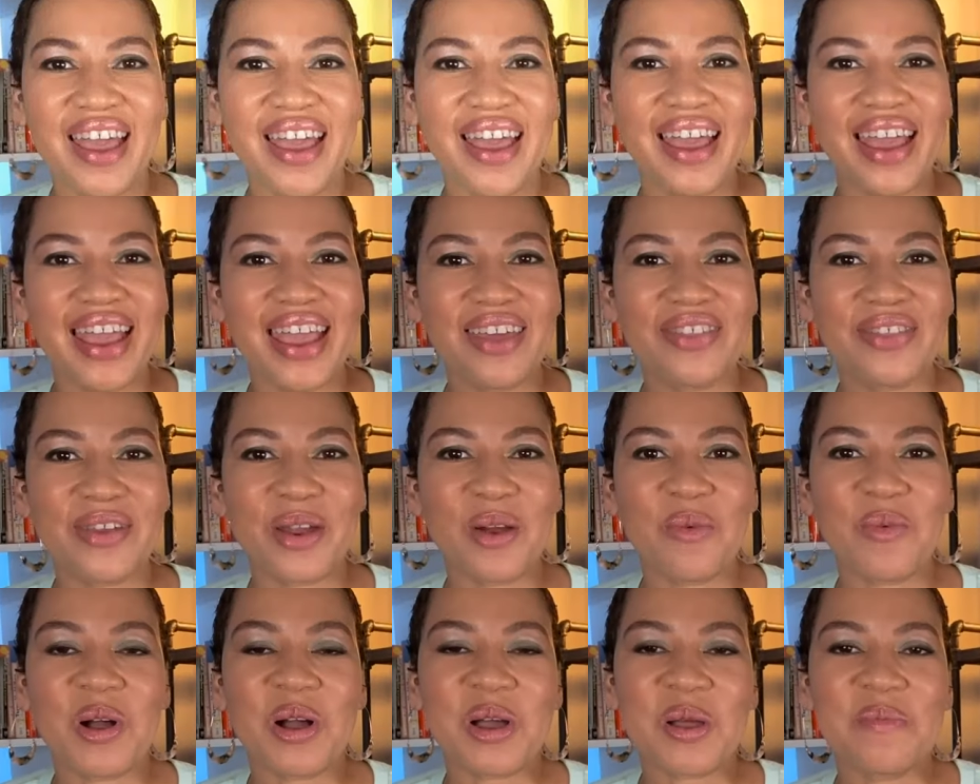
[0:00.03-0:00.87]
Hey there,
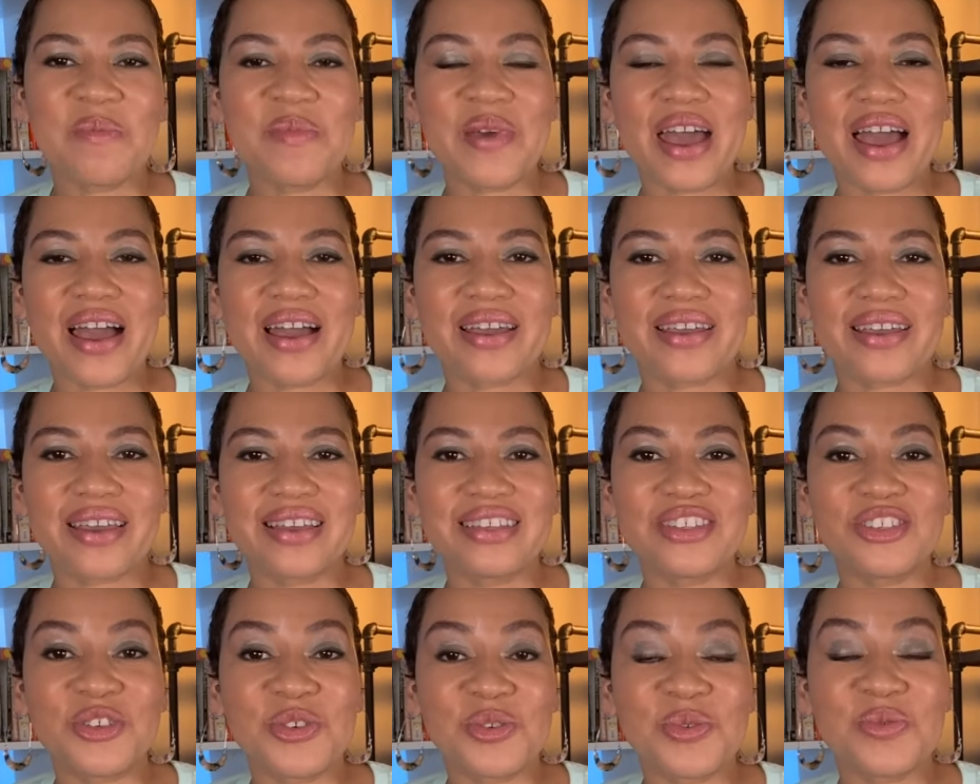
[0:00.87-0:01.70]
welcome
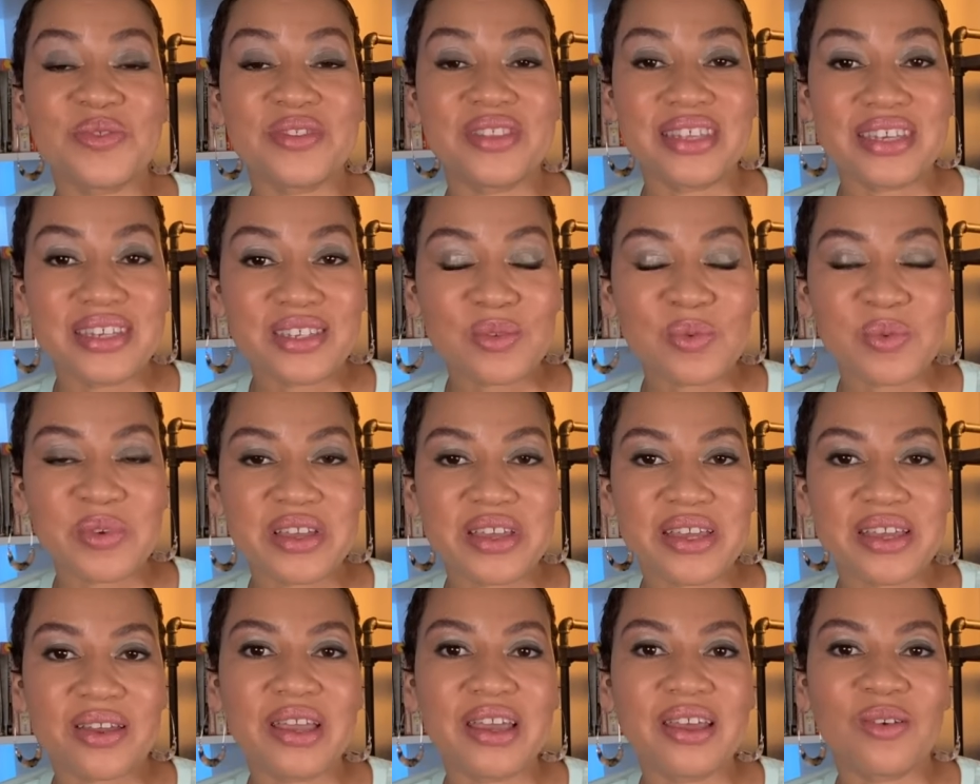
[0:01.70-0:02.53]
back to This
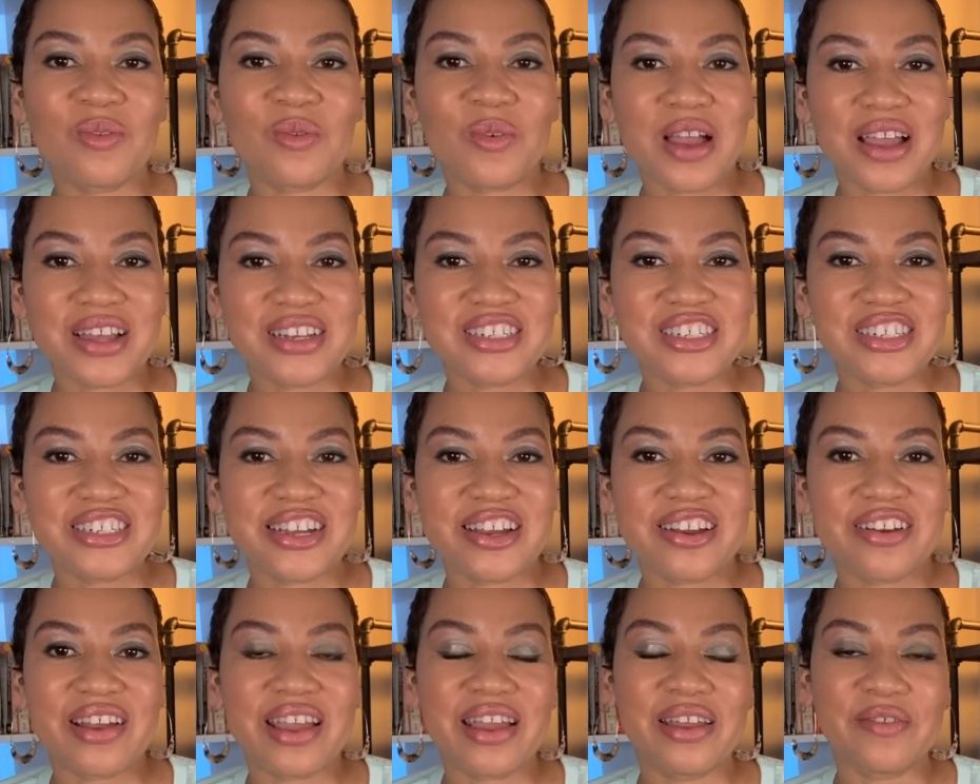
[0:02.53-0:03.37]
Week in
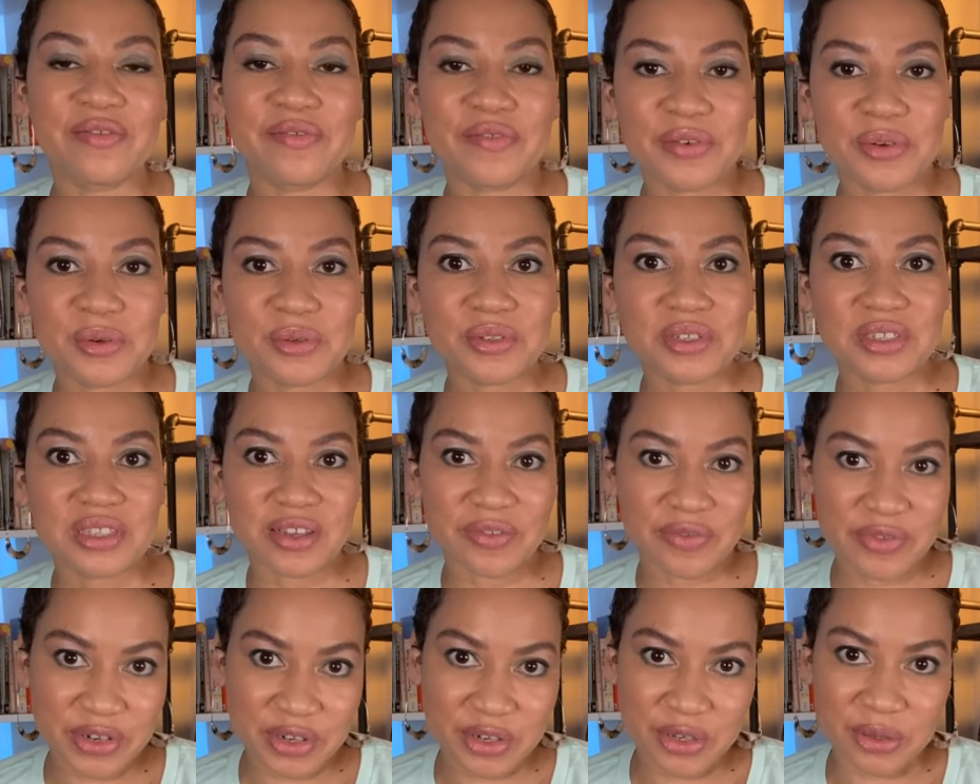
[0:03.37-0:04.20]
Rideshare and Food
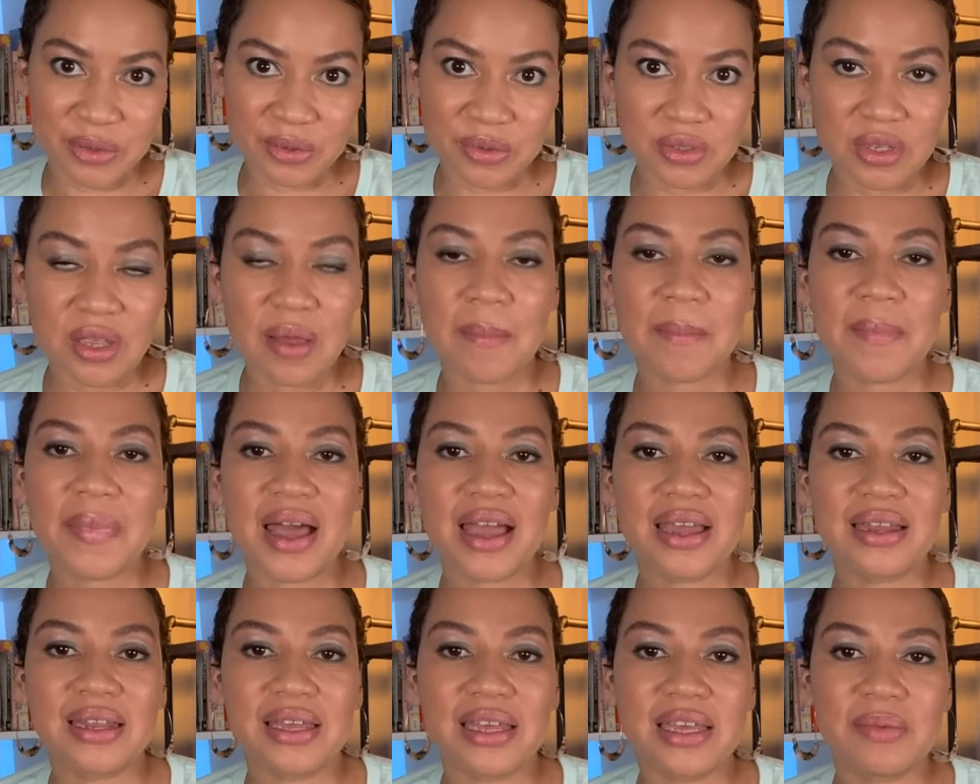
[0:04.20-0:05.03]
Delivery News.
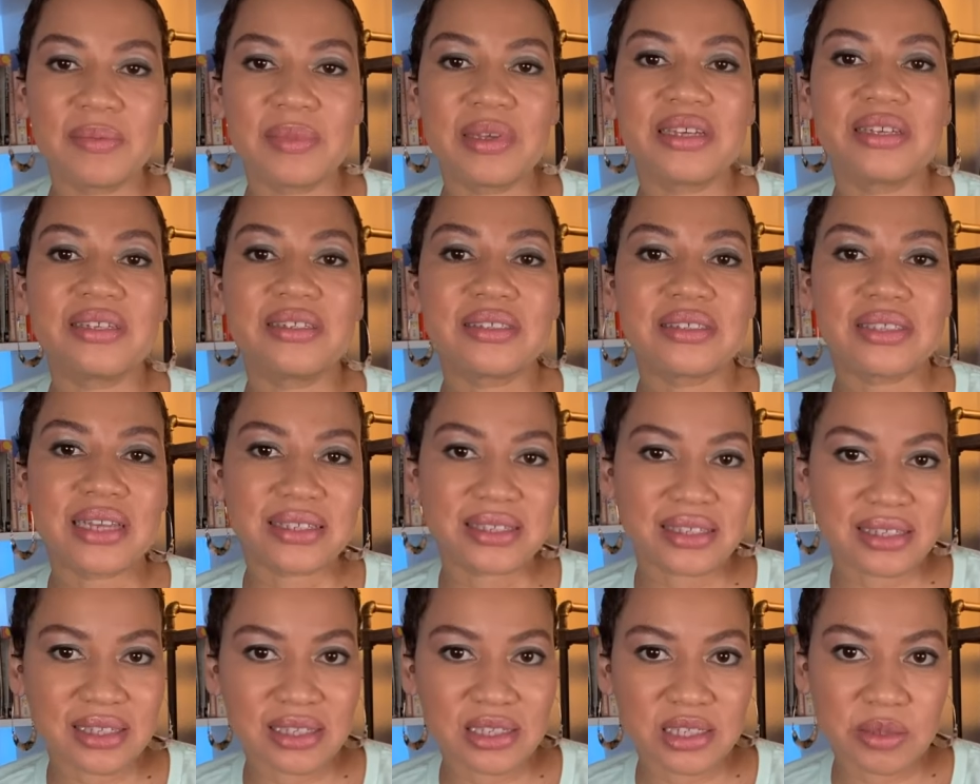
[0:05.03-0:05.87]
My name is
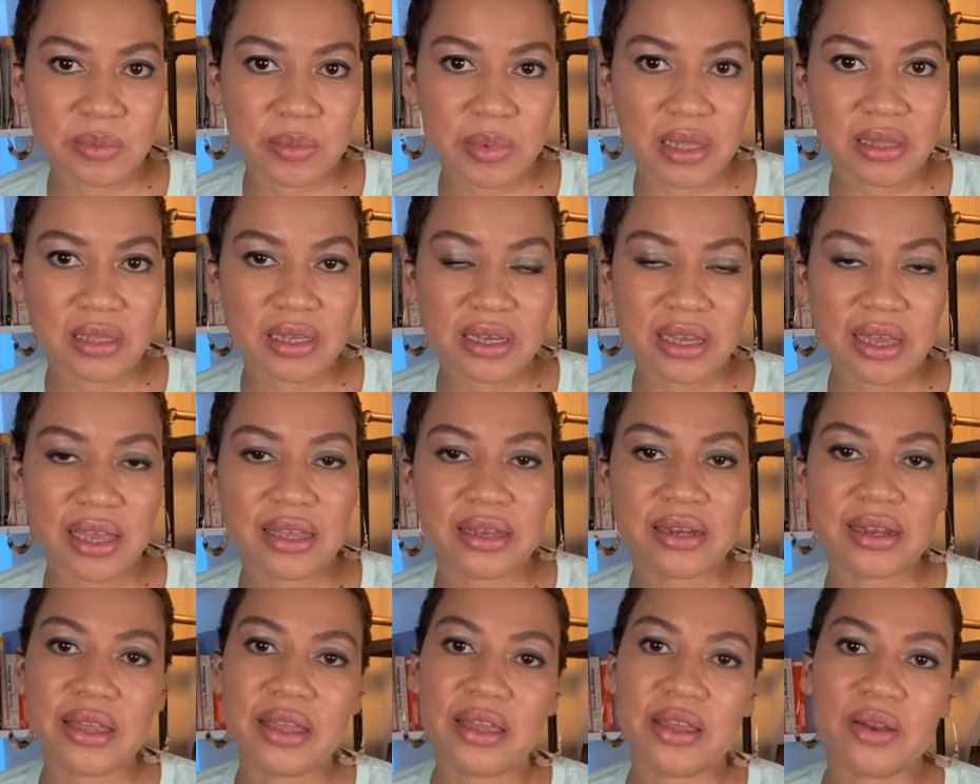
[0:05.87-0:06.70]
Cecily Jamella
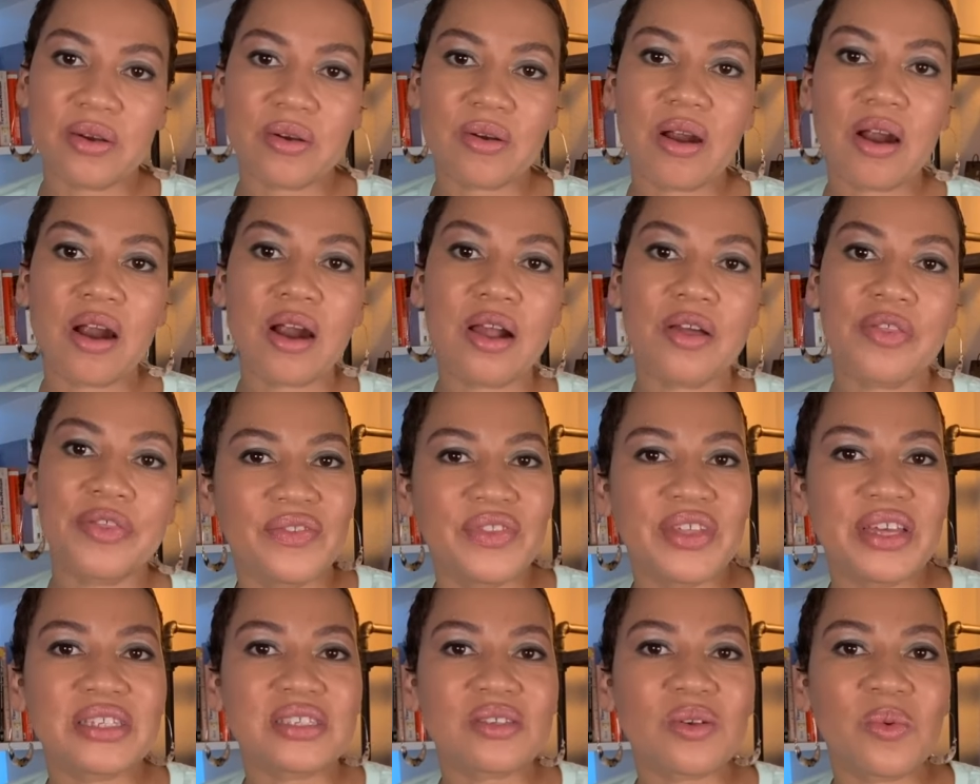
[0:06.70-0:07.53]
and here are
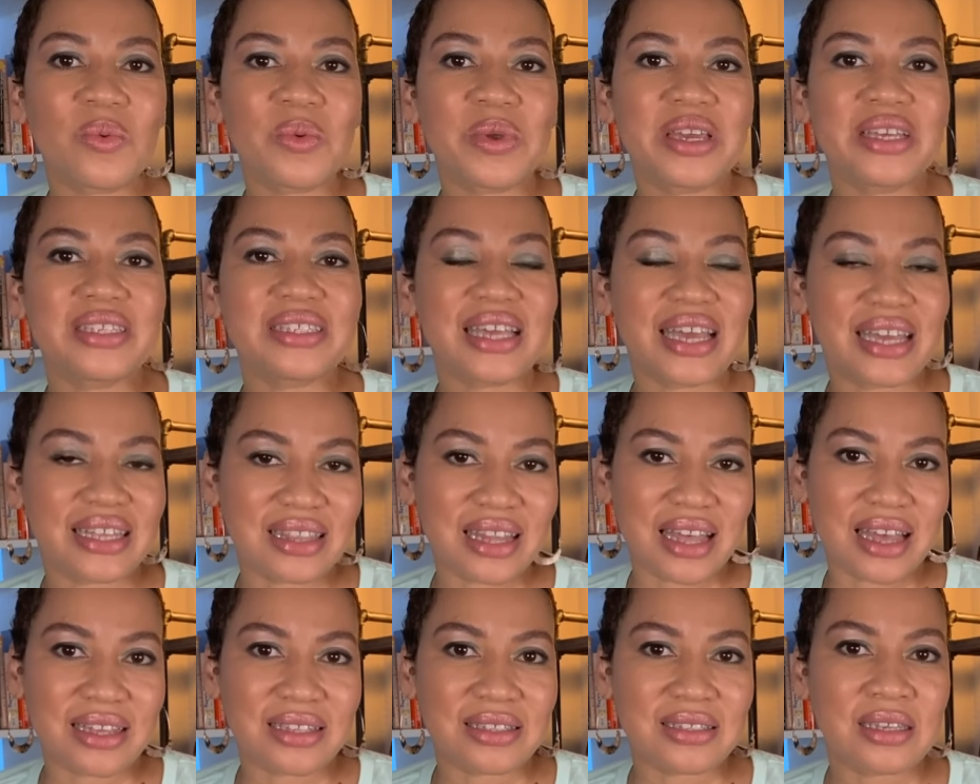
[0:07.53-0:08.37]
this week's
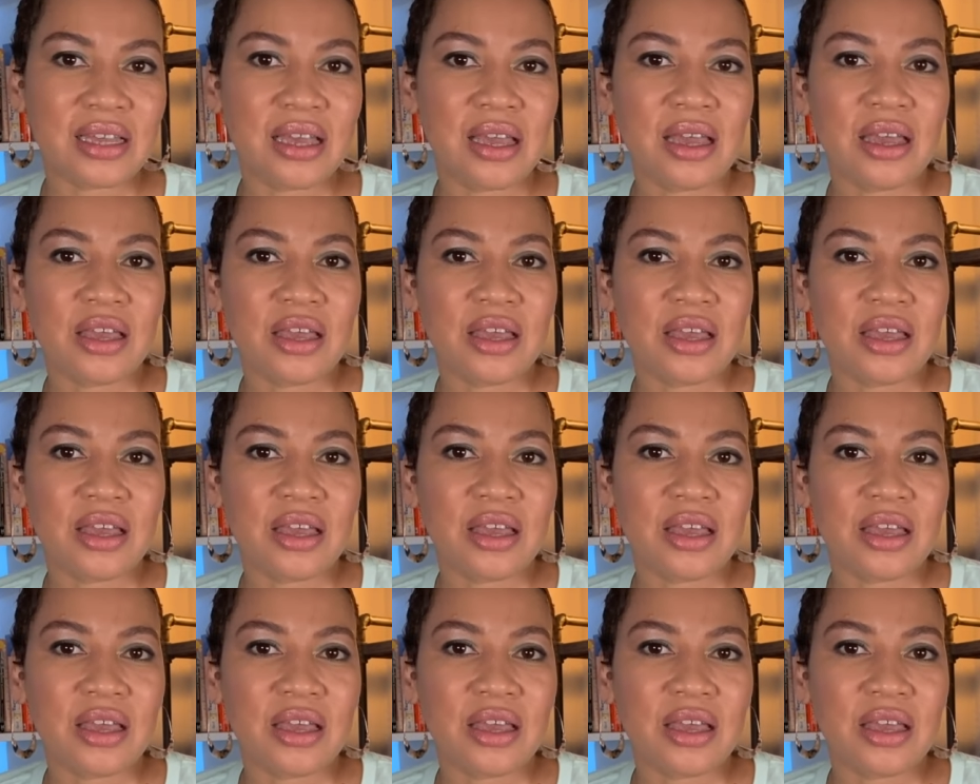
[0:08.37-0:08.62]
headlines.